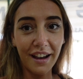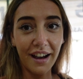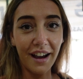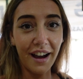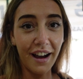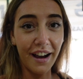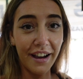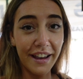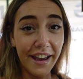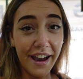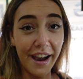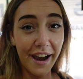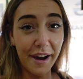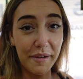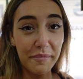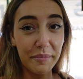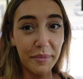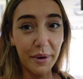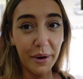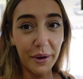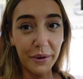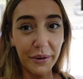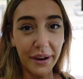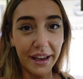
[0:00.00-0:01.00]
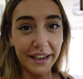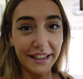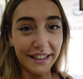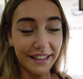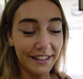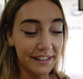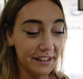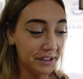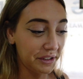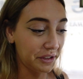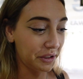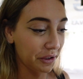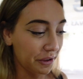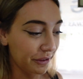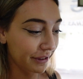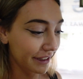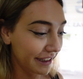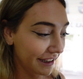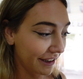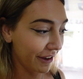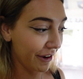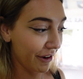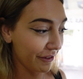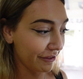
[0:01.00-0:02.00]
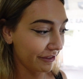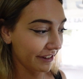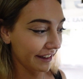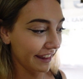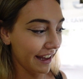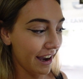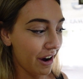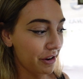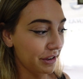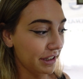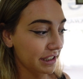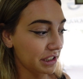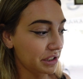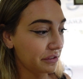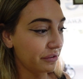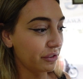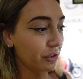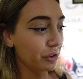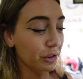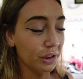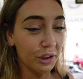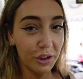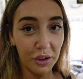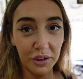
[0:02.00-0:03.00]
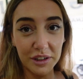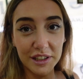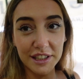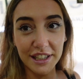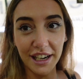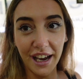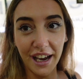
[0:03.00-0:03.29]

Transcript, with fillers: I am already so in love with how this food looks